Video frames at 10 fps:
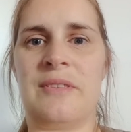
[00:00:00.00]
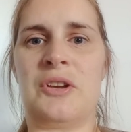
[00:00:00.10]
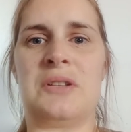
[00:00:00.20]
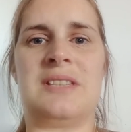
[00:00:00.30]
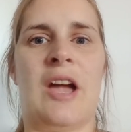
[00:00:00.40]

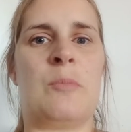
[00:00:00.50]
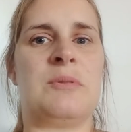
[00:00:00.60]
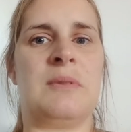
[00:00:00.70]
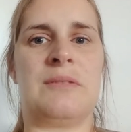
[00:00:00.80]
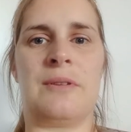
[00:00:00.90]
God's
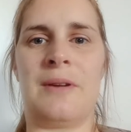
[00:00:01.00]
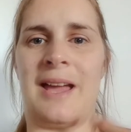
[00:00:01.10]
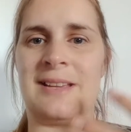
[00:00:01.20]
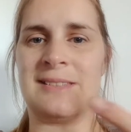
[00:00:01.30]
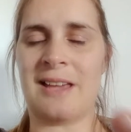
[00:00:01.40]
helped me through
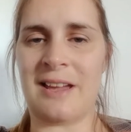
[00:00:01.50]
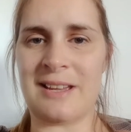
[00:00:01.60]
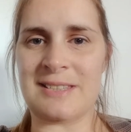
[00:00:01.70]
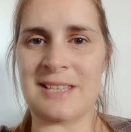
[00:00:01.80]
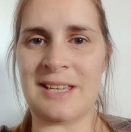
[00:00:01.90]

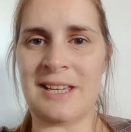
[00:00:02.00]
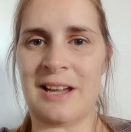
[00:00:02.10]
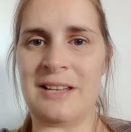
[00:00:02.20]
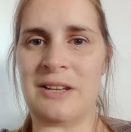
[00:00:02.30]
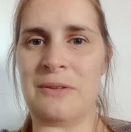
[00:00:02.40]
anxiety.
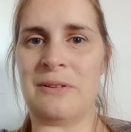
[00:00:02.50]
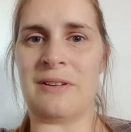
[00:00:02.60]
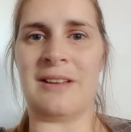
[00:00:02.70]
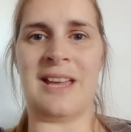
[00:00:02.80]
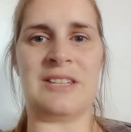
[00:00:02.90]
I no
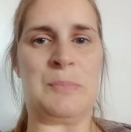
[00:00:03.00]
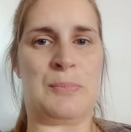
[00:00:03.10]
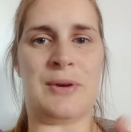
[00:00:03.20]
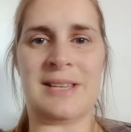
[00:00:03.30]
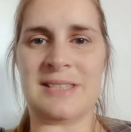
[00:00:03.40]
longer get
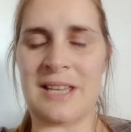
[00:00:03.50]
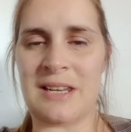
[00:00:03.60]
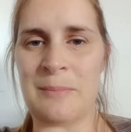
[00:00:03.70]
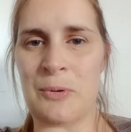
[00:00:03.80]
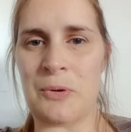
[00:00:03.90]
depressed
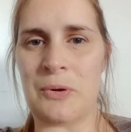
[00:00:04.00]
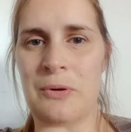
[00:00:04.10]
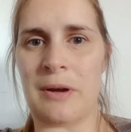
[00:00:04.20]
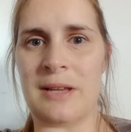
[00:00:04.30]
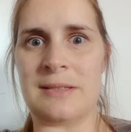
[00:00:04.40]

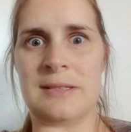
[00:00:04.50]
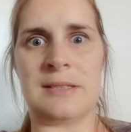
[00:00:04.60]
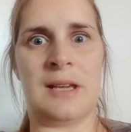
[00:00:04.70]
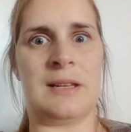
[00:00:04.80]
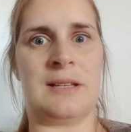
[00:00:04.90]
anymore. I
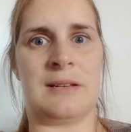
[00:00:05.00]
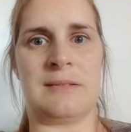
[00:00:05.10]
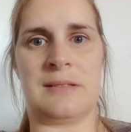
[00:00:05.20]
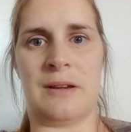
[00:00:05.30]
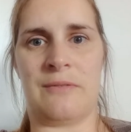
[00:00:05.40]
certainly
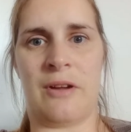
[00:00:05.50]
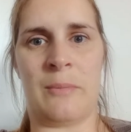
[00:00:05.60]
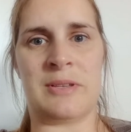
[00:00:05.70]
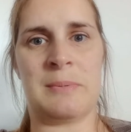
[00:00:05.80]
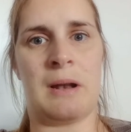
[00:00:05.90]
don't
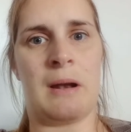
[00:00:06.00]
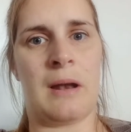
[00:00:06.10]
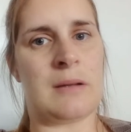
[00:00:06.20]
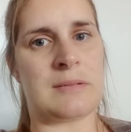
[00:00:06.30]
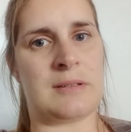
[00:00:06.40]
self-harm. It's been a
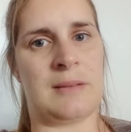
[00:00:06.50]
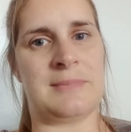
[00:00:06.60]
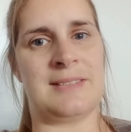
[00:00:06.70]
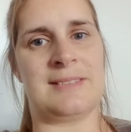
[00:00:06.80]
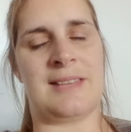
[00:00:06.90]
long
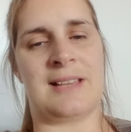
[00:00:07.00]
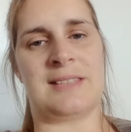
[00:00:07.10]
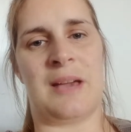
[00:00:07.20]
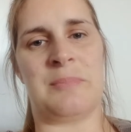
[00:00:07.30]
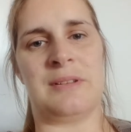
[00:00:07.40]
time since that's
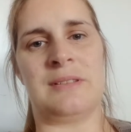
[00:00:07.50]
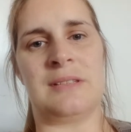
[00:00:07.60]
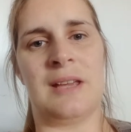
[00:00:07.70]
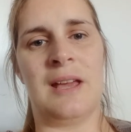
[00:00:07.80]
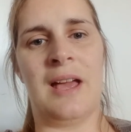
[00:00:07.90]

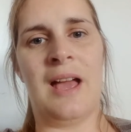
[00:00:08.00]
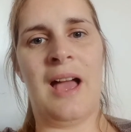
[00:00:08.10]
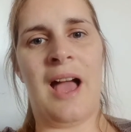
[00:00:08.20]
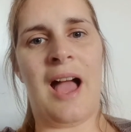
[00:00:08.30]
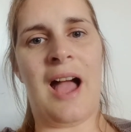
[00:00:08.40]
happened.
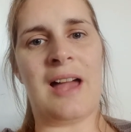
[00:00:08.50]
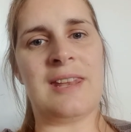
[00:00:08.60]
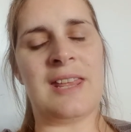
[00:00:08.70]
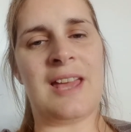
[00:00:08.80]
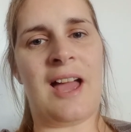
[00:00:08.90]

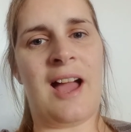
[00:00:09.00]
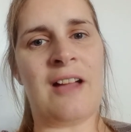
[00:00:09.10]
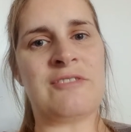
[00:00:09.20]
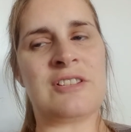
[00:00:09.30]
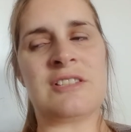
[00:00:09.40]
And
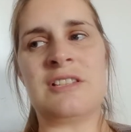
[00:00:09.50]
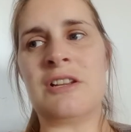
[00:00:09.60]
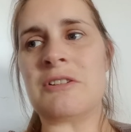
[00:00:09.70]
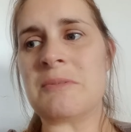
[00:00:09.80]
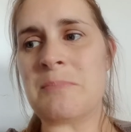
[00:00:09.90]
I've just
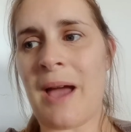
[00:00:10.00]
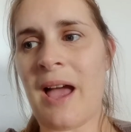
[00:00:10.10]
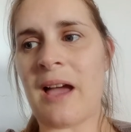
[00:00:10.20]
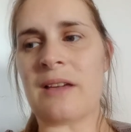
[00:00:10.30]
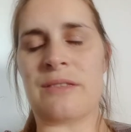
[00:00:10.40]
looked
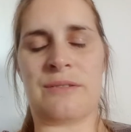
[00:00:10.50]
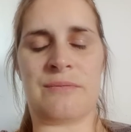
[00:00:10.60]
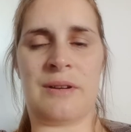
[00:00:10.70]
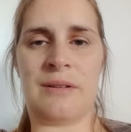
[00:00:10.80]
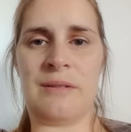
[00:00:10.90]
back
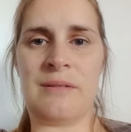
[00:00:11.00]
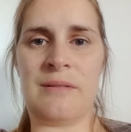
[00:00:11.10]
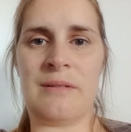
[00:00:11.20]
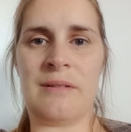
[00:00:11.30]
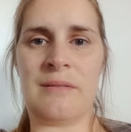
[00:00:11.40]

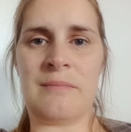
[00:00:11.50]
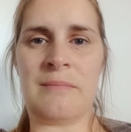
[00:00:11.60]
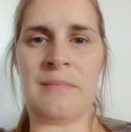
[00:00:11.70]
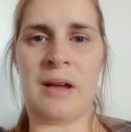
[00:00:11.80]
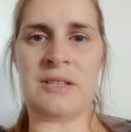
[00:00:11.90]
through
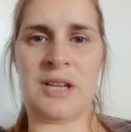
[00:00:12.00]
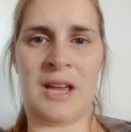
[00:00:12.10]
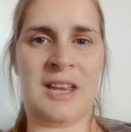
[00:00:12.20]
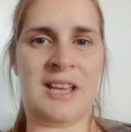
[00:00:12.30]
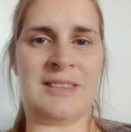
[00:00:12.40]
my
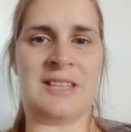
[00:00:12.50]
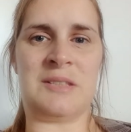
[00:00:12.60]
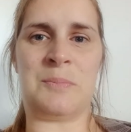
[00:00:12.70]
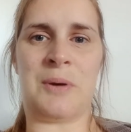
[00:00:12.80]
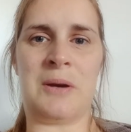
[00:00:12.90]
journey in
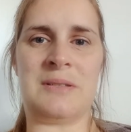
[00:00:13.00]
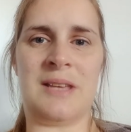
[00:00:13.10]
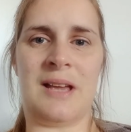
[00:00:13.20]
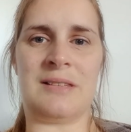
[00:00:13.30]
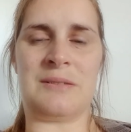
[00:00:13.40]
this
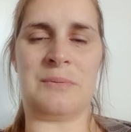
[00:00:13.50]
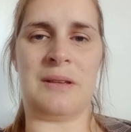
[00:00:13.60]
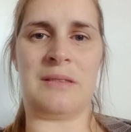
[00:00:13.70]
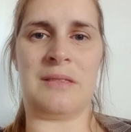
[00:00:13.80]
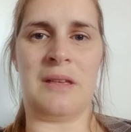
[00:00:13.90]
process
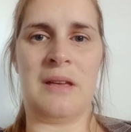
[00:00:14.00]
with